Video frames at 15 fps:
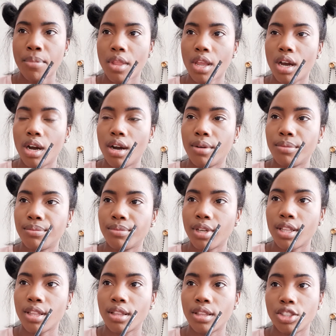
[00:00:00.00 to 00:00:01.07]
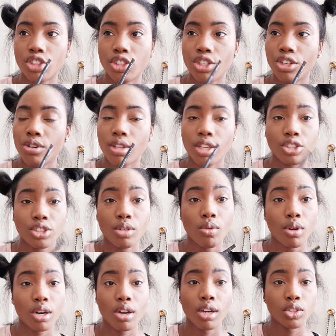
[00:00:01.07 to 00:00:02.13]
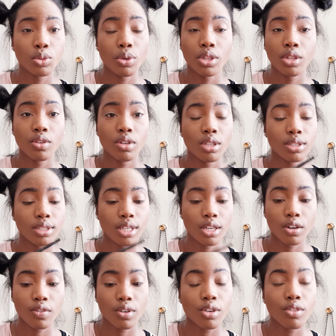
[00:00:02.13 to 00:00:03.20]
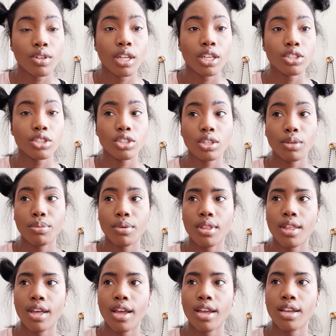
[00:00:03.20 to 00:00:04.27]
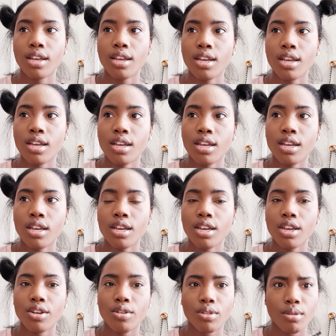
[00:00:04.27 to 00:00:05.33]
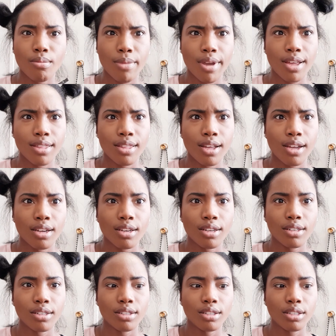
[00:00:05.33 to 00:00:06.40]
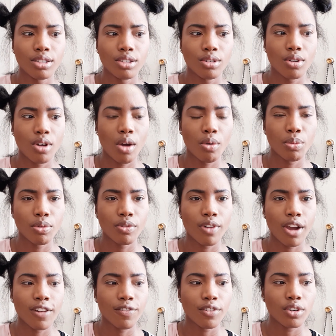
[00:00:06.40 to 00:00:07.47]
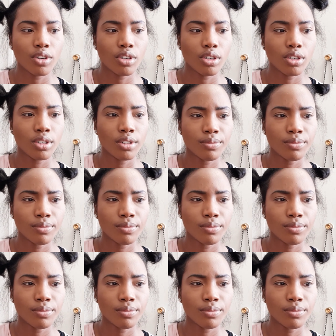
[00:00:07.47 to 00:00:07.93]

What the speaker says: And she knew that she wanted God to be in the center of her relationship, and that, you know, the man that, you know, God would provide for her.